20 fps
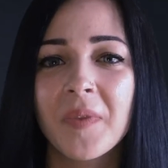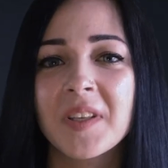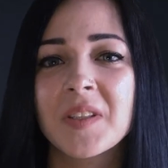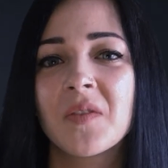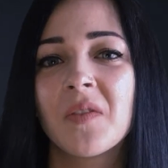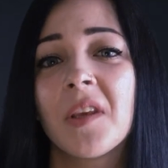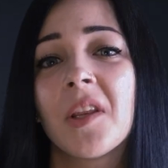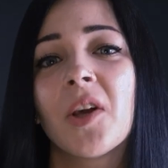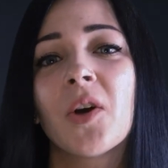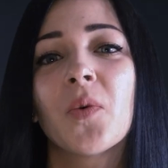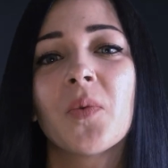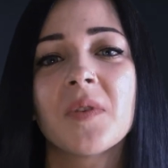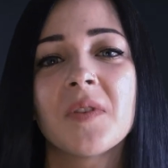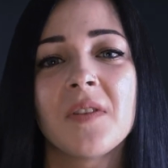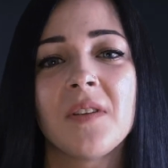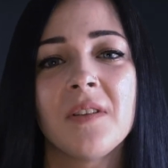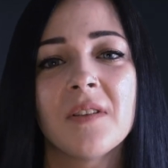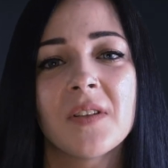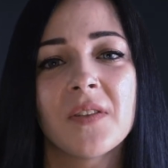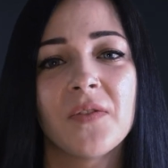this video
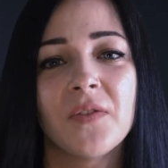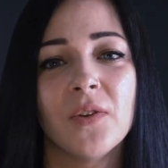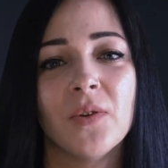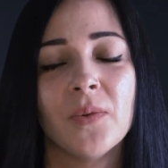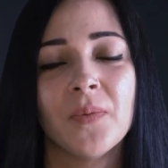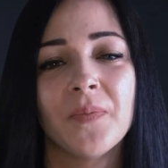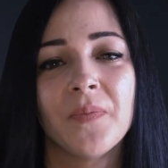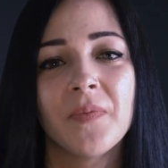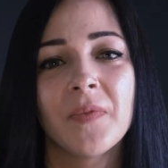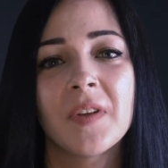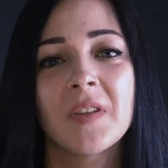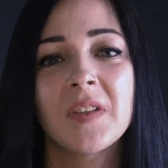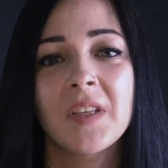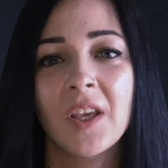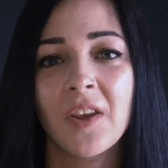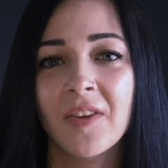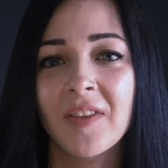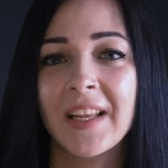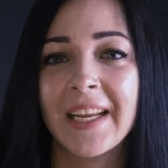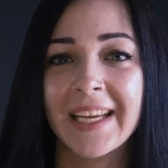was useful.
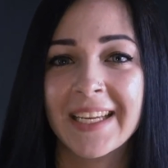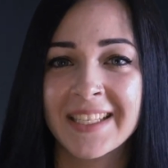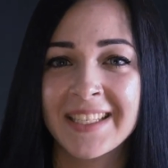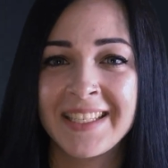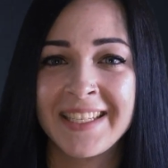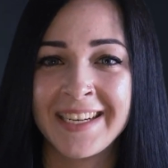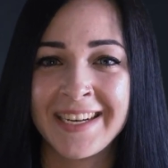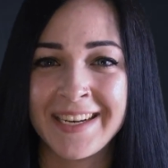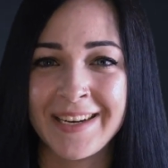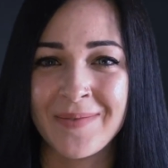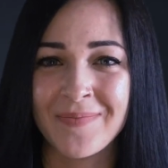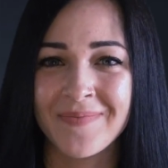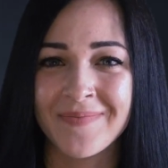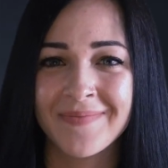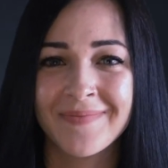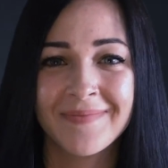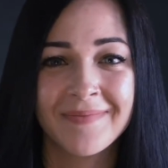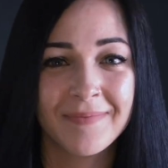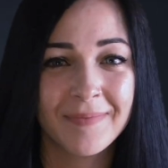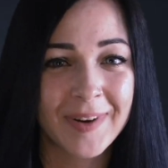See you the next time.
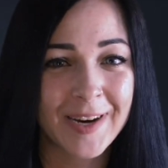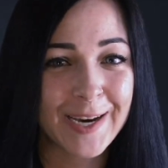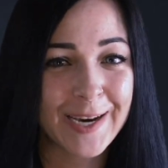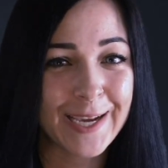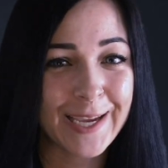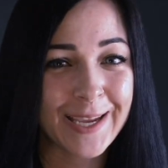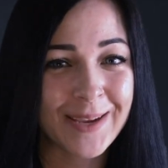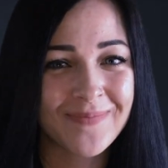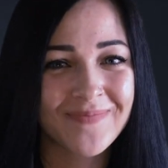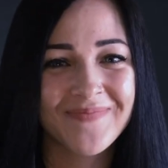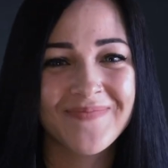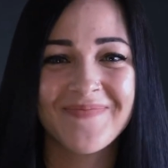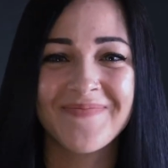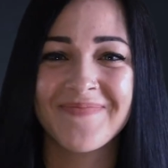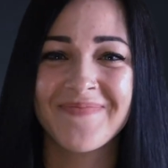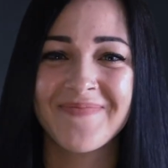Bye!